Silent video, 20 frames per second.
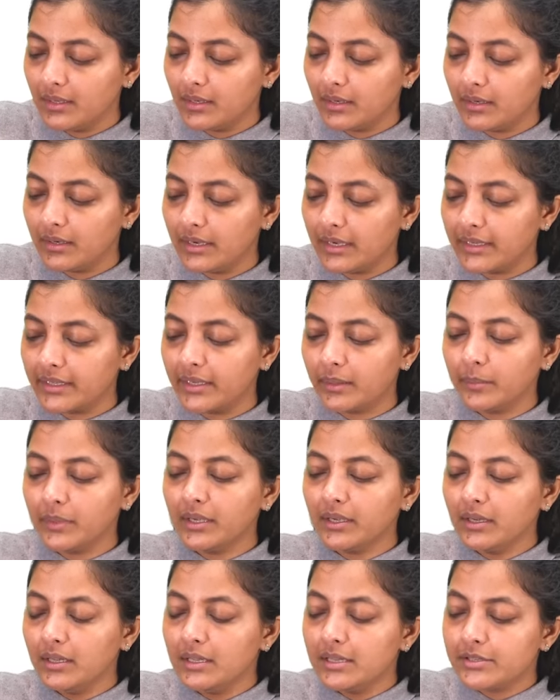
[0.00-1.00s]
Uh,
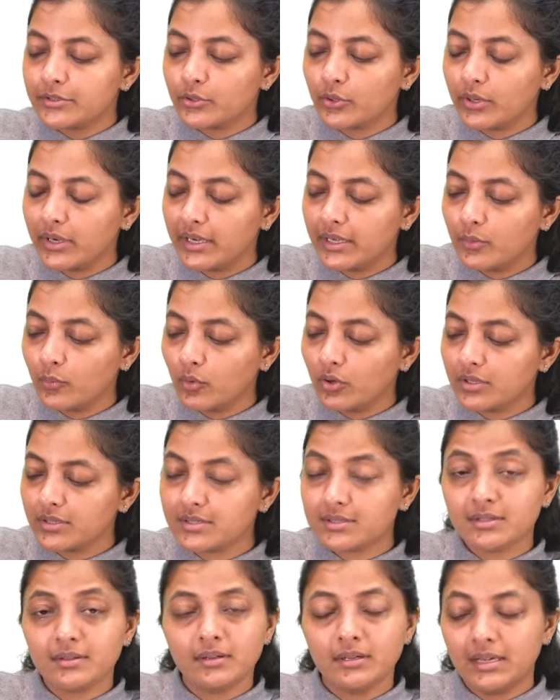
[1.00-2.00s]
agreement. So it was
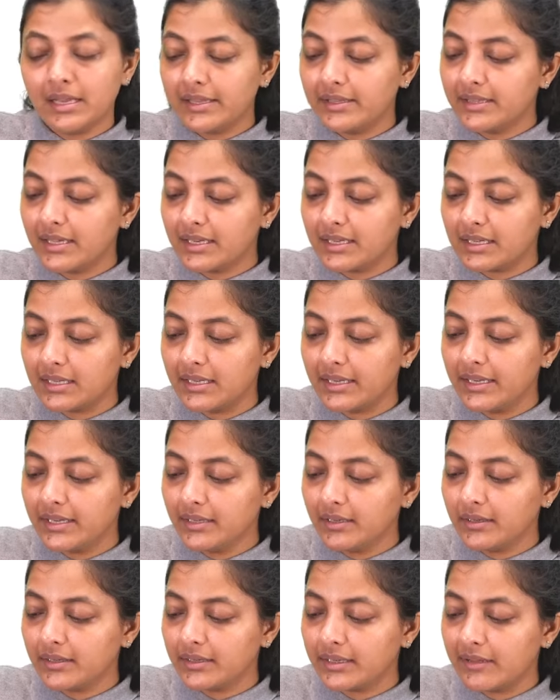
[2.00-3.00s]
like the
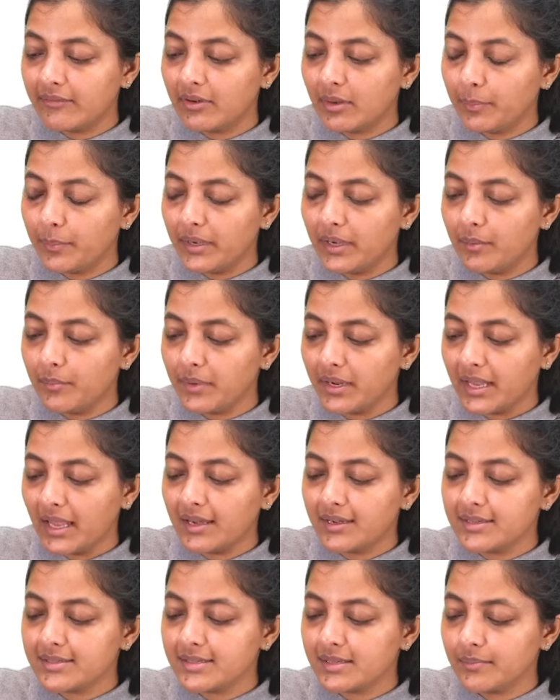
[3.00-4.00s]
clean development
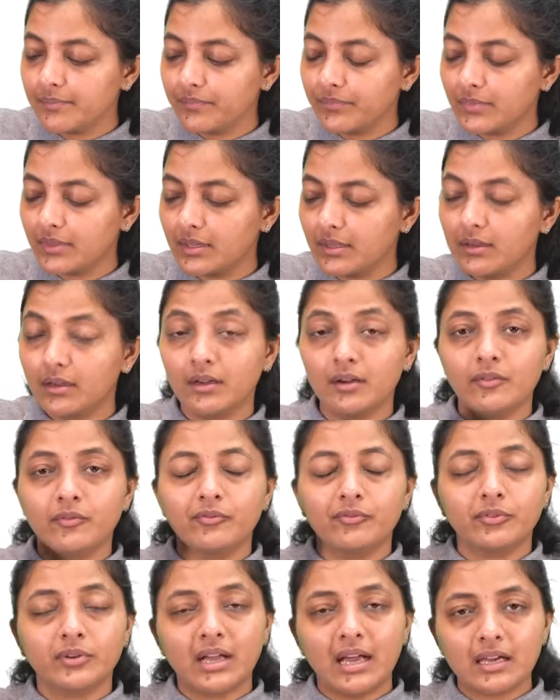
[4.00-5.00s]
mechanism, uh,
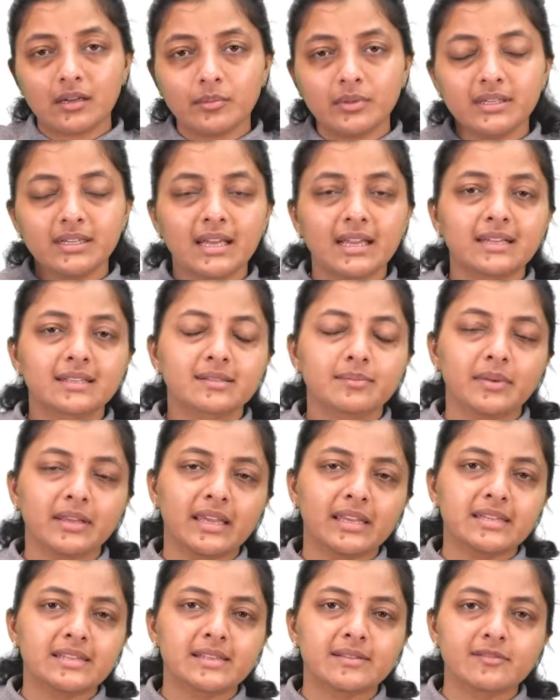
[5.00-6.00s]
carbon tax
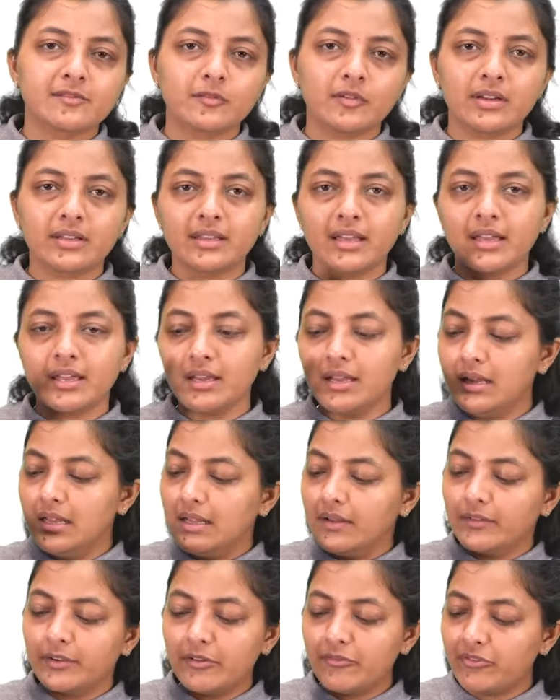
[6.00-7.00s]
mechanisms were there,
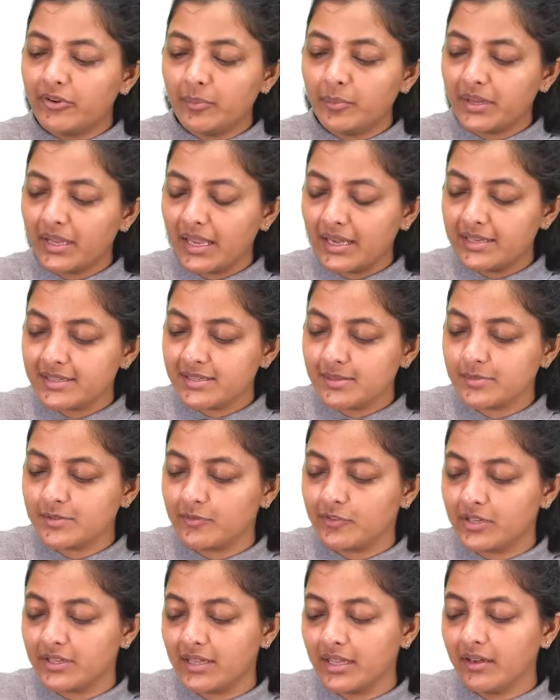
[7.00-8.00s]
different mechanisms
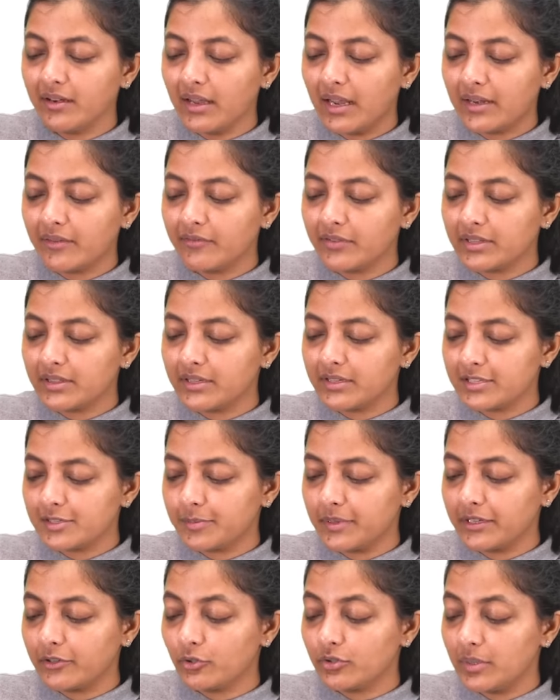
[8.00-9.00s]
were there, and with
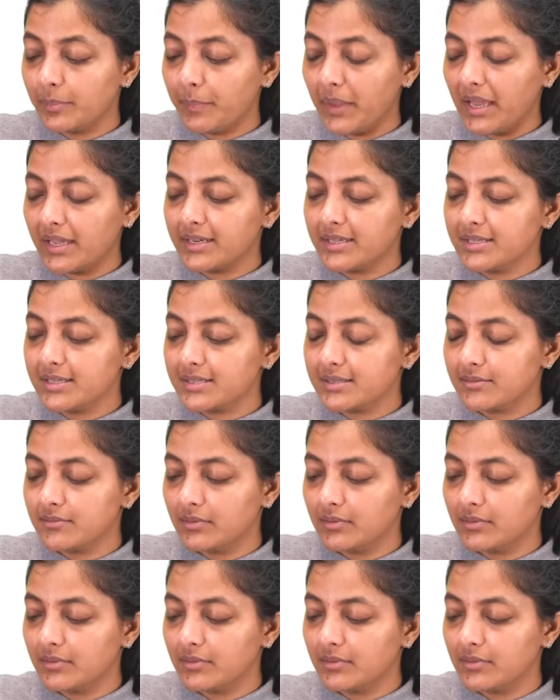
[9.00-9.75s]
respect to the Paris